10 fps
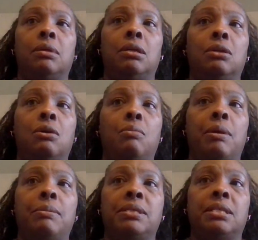You know,
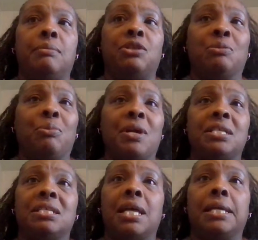maybe it's that
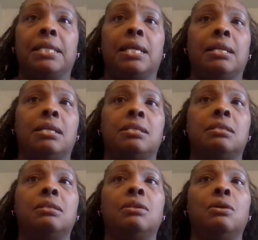depressed like thing
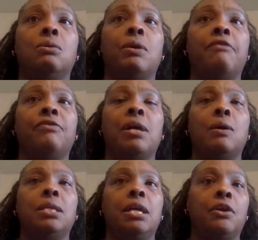that's, you know, every
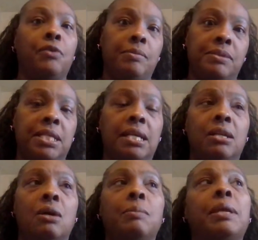now and then creeps
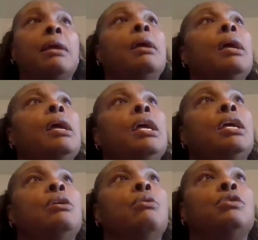in on me,
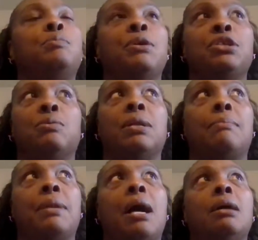you know, especially when
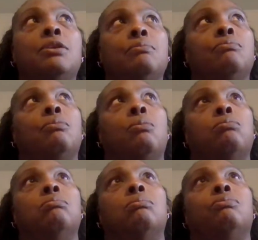I'm not
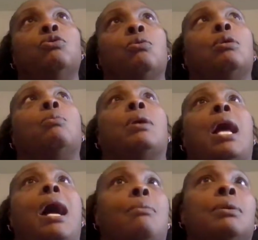doing what
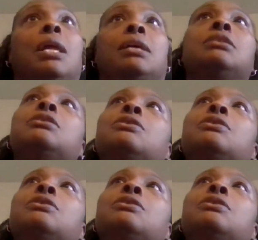I would like to